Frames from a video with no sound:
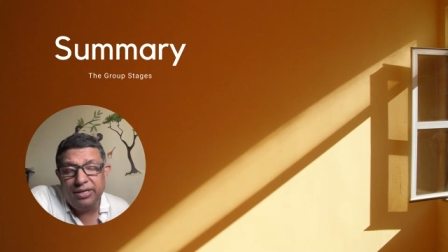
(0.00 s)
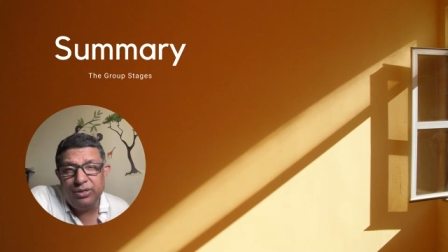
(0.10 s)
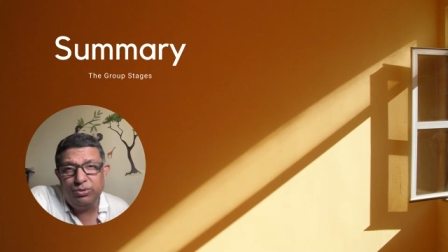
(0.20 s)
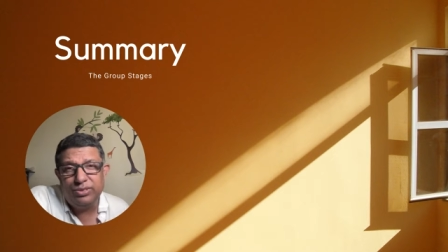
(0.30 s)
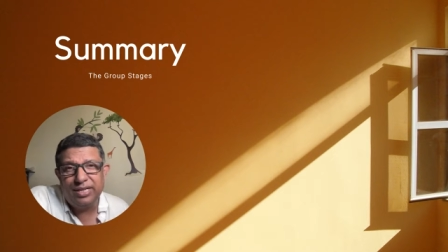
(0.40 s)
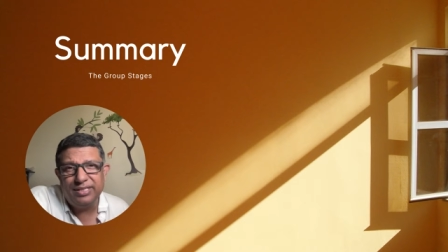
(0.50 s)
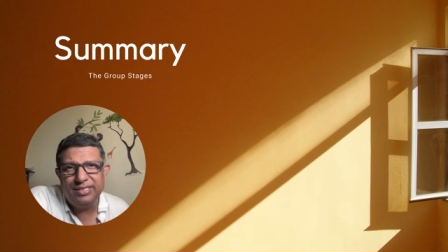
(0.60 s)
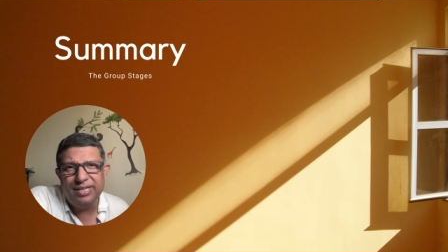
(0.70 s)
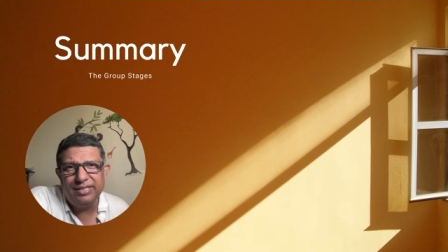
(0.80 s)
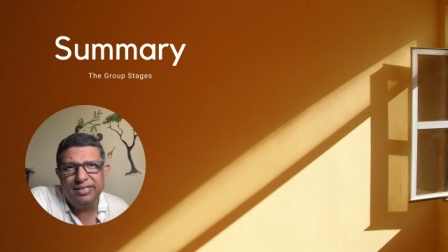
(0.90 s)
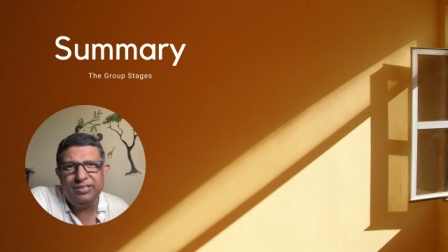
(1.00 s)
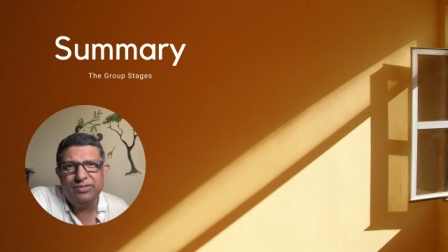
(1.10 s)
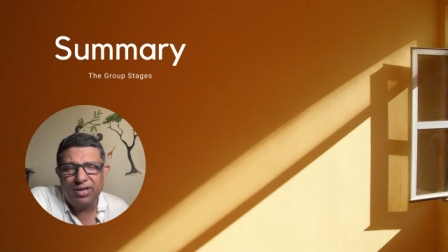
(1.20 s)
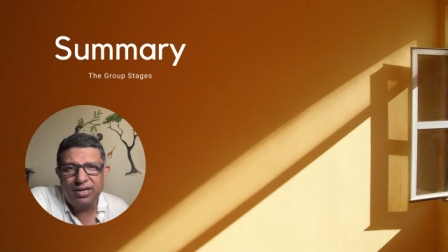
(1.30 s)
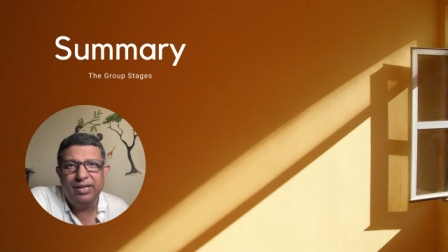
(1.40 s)
I do sense that
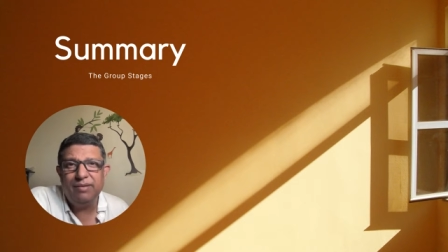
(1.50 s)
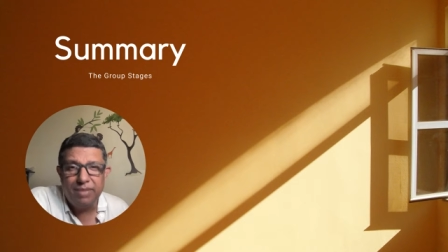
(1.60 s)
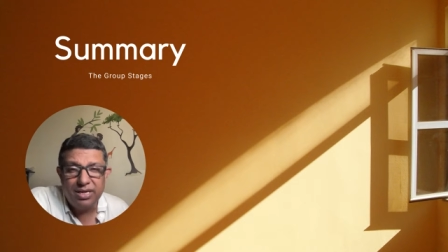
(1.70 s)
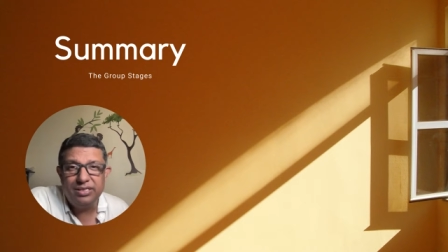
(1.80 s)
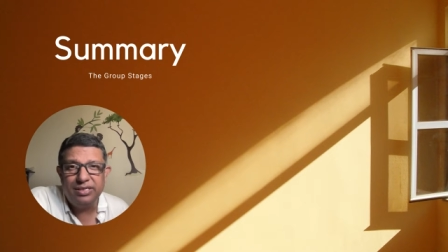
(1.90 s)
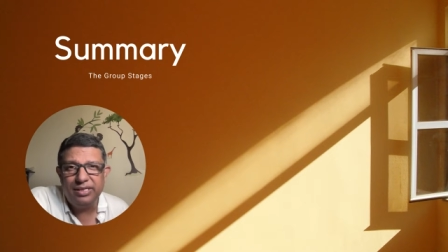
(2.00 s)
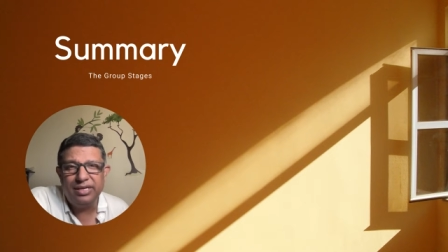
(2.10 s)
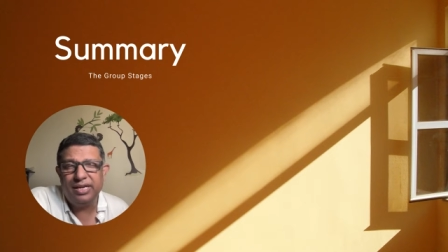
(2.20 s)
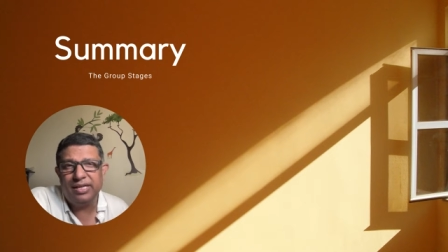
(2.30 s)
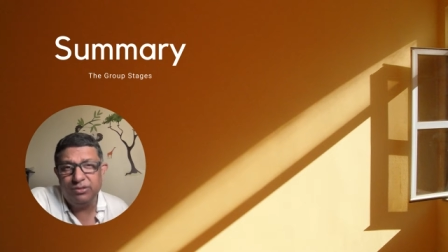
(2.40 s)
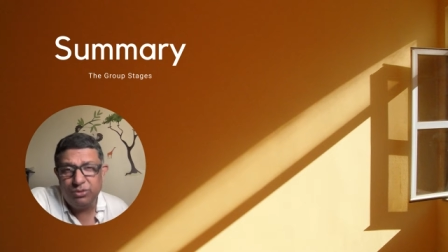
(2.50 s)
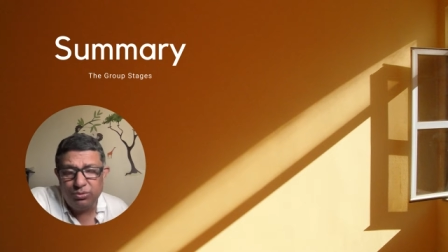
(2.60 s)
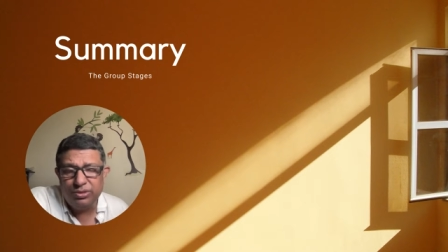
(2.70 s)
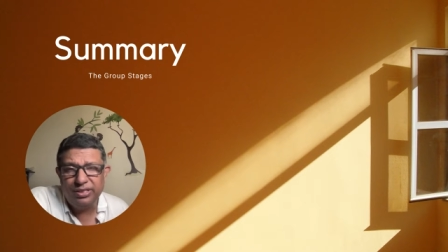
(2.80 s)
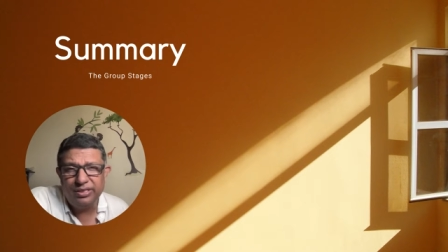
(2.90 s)
he's struggling mentally. And I
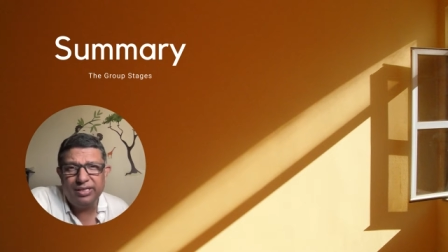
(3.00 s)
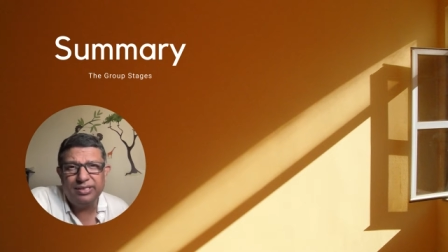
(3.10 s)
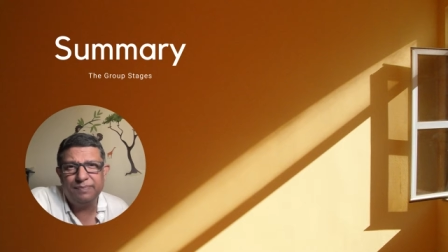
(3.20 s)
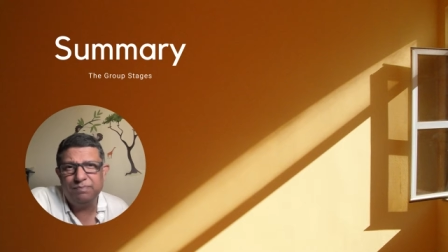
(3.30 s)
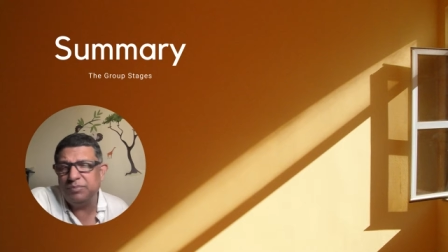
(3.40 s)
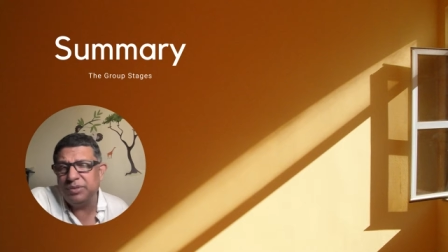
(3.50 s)
do think that